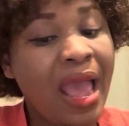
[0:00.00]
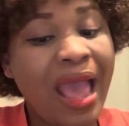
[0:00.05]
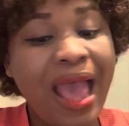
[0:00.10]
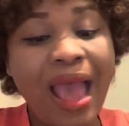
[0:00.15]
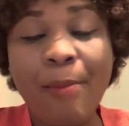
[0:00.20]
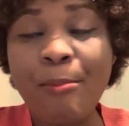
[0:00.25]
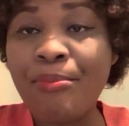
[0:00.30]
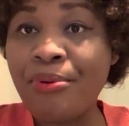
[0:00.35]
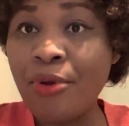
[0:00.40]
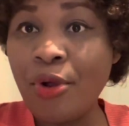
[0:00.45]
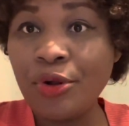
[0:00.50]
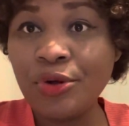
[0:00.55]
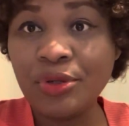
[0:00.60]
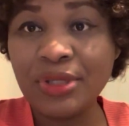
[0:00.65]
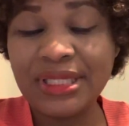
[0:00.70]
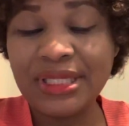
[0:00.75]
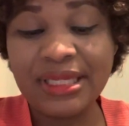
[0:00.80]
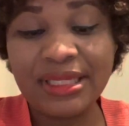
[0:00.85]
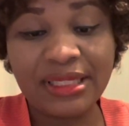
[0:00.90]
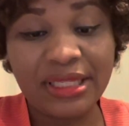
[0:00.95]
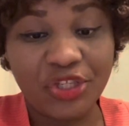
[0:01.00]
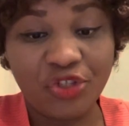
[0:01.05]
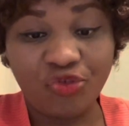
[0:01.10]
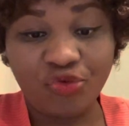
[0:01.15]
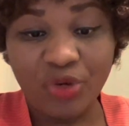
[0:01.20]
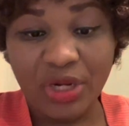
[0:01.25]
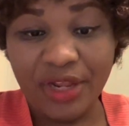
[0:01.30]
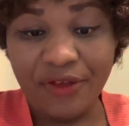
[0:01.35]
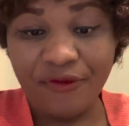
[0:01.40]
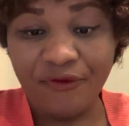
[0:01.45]
Her prognosis
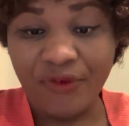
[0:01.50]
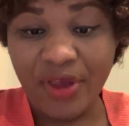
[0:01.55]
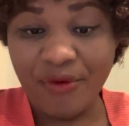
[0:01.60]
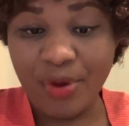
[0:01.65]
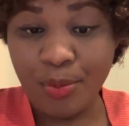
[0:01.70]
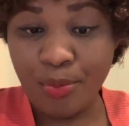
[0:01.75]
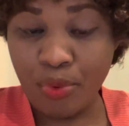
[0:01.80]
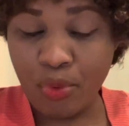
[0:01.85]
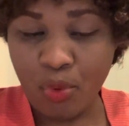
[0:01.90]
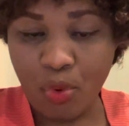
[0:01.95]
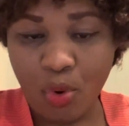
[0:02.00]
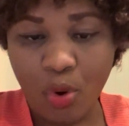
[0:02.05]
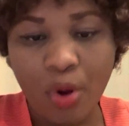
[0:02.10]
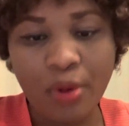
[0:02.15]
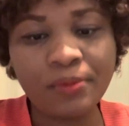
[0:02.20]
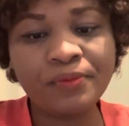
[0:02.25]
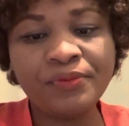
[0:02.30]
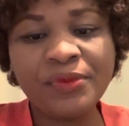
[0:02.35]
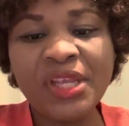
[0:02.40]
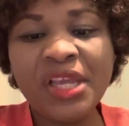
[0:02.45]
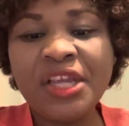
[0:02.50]
is really very poor.